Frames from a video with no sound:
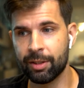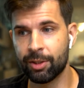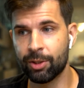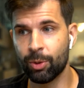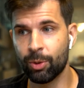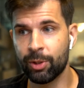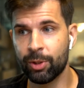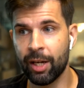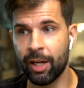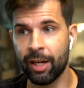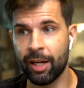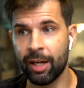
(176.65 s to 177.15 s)

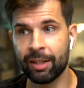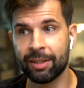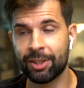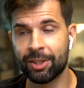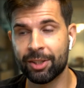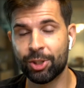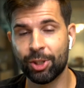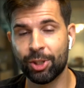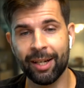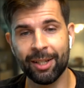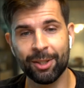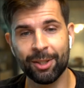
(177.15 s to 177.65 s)
So yeah,
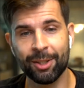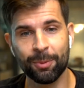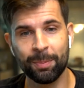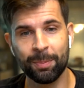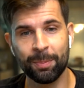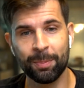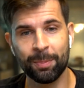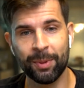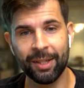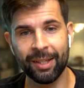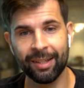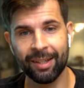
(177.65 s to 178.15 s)
try to
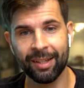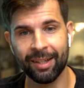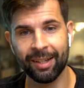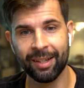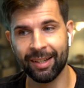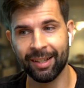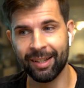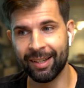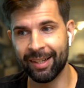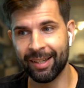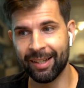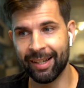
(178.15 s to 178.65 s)
be
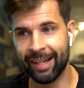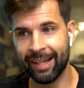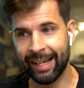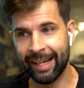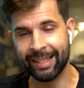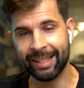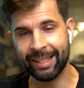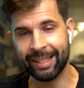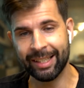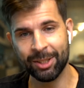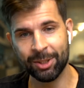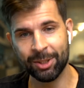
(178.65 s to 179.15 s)

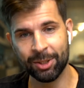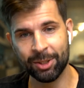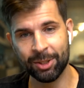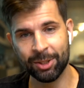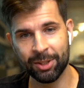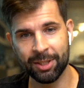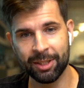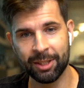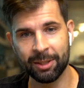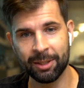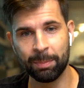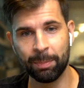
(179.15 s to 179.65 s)
an
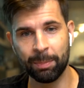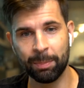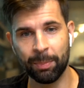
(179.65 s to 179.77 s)
interesting